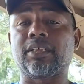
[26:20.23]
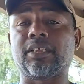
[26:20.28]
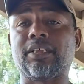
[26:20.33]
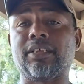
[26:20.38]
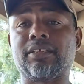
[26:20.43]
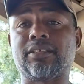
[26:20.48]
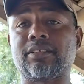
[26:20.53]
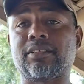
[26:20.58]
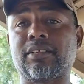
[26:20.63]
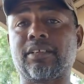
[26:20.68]

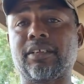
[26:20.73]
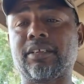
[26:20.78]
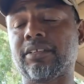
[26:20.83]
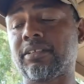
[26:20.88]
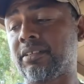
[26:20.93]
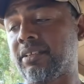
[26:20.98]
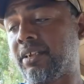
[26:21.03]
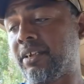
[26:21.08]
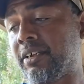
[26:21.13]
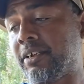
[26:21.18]

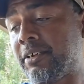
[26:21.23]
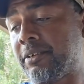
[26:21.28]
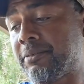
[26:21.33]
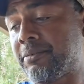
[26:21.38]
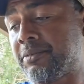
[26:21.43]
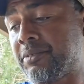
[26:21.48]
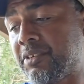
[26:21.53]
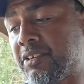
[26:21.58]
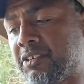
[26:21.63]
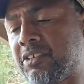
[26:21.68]

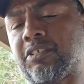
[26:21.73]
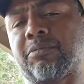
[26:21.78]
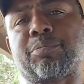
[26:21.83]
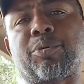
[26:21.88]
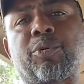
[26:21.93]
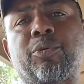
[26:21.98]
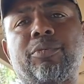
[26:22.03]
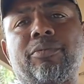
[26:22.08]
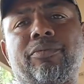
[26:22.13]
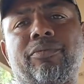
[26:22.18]
It's just
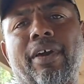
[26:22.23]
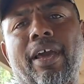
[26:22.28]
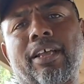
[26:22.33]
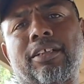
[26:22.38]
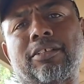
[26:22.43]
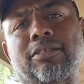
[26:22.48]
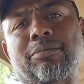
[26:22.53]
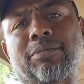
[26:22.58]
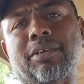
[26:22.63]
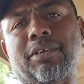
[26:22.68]
proven
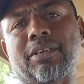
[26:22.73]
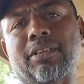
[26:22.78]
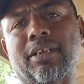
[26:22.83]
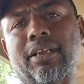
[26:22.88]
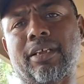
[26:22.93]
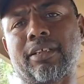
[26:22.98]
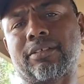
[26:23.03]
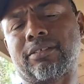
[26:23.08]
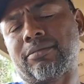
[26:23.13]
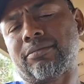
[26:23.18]
facts to me
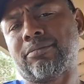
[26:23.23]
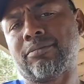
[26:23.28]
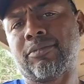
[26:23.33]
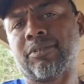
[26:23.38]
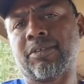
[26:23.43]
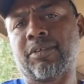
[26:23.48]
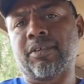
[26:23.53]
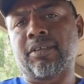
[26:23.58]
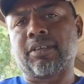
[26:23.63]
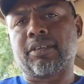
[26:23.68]
that,
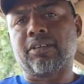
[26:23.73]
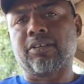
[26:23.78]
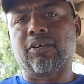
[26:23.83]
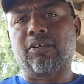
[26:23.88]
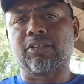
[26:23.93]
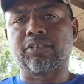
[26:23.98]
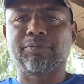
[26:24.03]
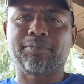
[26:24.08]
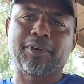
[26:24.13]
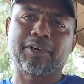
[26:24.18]
you
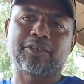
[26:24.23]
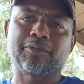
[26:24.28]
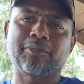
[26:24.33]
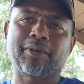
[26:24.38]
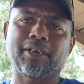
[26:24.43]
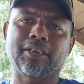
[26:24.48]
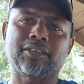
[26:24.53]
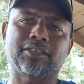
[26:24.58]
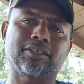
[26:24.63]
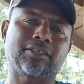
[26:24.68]
know,
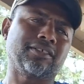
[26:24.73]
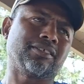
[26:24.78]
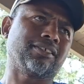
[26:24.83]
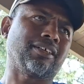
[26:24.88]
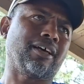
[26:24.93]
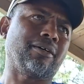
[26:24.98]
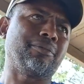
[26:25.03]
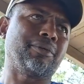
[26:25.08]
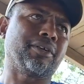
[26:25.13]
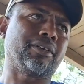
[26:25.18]
spinnerbaits, since
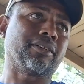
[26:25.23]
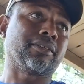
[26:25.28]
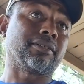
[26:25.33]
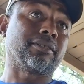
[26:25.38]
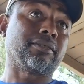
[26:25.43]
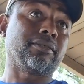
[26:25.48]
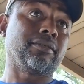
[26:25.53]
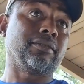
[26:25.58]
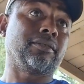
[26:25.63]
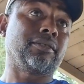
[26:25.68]
I've been
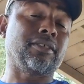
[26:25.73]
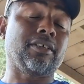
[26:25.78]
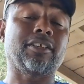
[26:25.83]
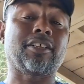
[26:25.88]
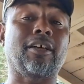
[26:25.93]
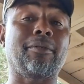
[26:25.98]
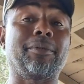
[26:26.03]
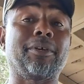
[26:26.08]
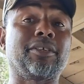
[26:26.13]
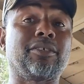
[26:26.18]

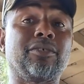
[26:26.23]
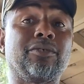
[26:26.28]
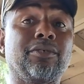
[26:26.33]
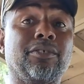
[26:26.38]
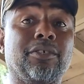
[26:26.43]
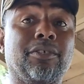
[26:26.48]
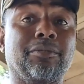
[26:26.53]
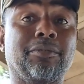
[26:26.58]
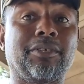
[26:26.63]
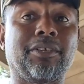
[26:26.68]

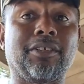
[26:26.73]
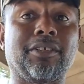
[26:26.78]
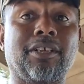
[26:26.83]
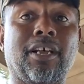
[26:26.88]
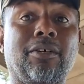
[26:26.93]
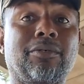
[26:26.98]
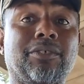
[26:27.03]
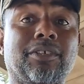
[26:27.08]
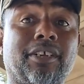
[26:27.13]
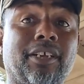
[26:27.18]
using them since I
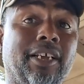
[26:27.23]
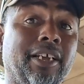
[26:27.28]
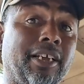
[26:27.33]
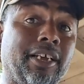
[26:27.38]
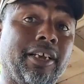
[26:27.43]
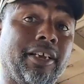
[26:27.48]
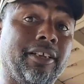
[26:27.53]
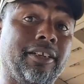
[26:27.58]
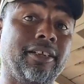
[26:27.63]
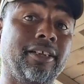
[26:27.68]
was a
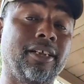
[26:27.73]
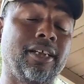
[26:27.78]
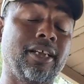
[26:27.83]
kid.